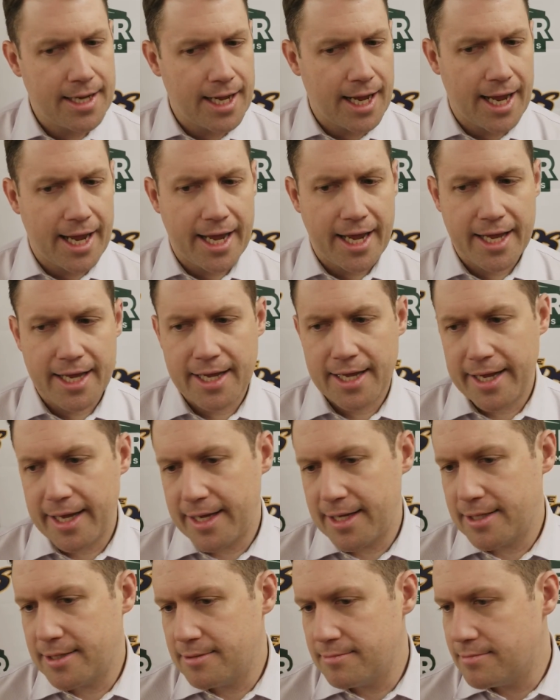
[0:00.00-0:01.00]
I
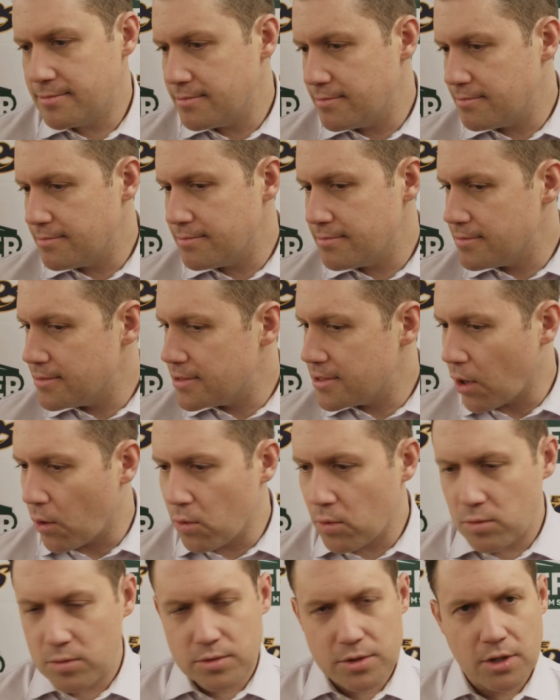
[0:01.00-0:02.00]

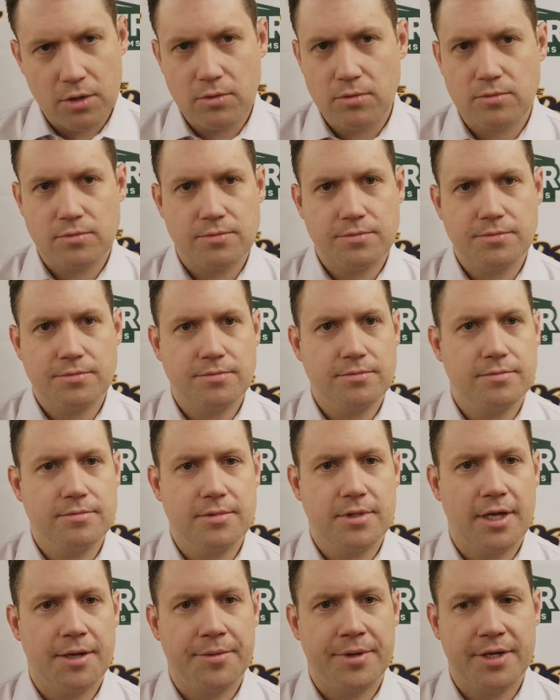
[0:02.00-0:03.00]
don't know.
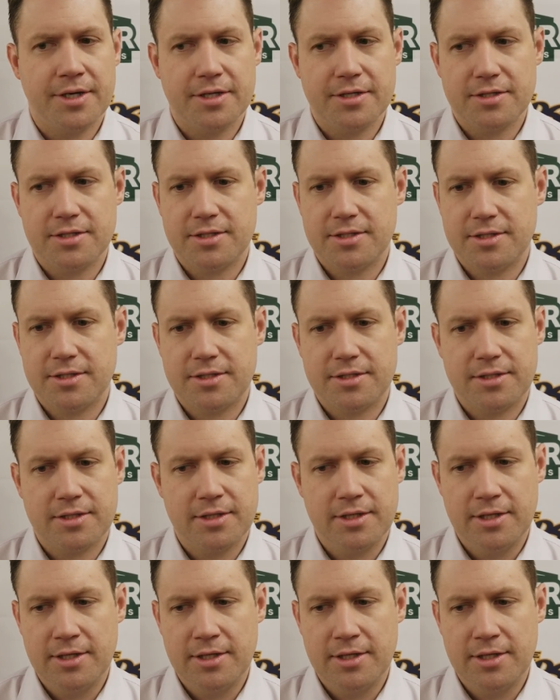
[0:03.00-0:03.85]
I mean, there's